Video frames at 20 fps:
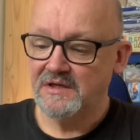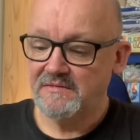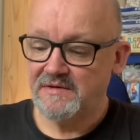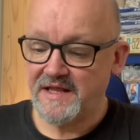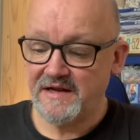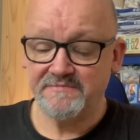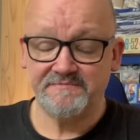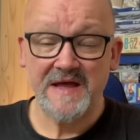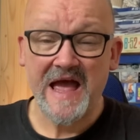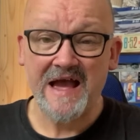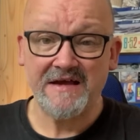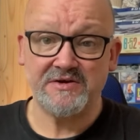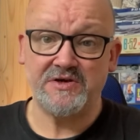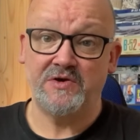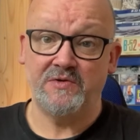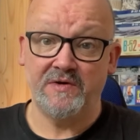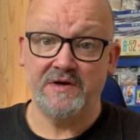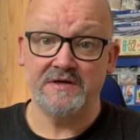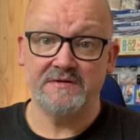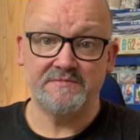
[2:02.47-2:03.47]
They're
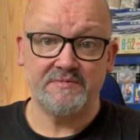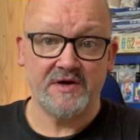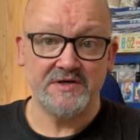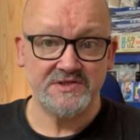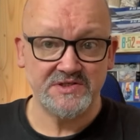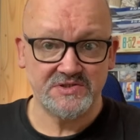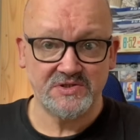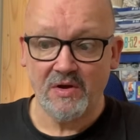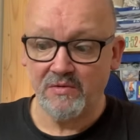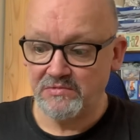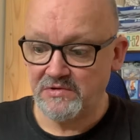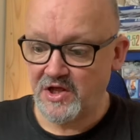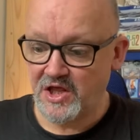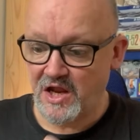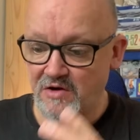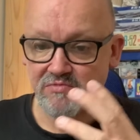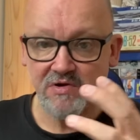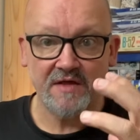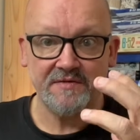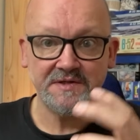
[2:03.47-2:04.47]
accurate, but I just don't like.
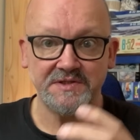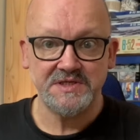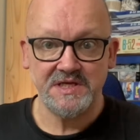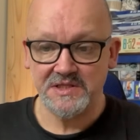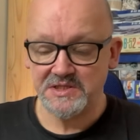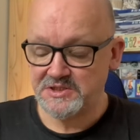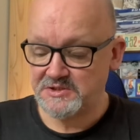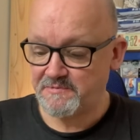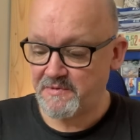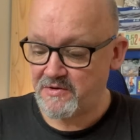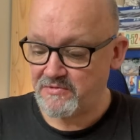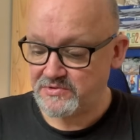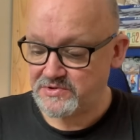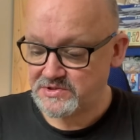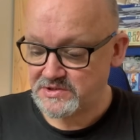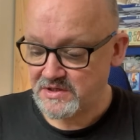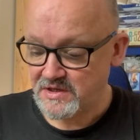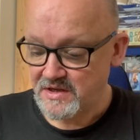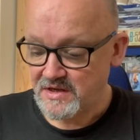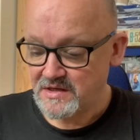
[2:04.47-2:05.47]
I'd rather see the
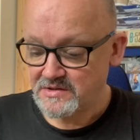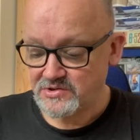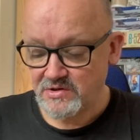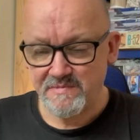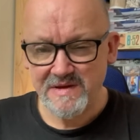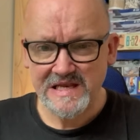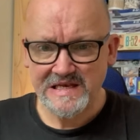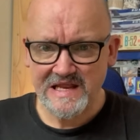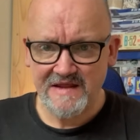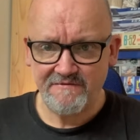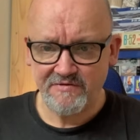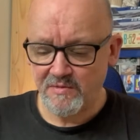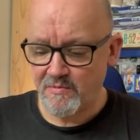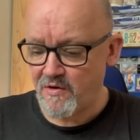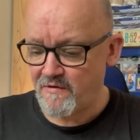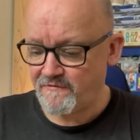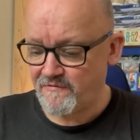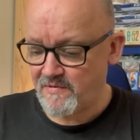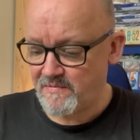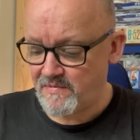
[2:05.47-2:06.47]
spokes, so I may leave them
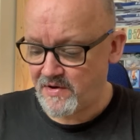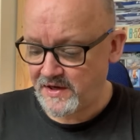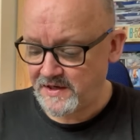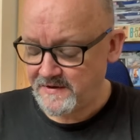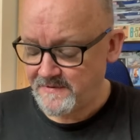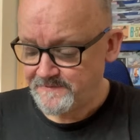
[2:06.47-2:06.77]
off on mine.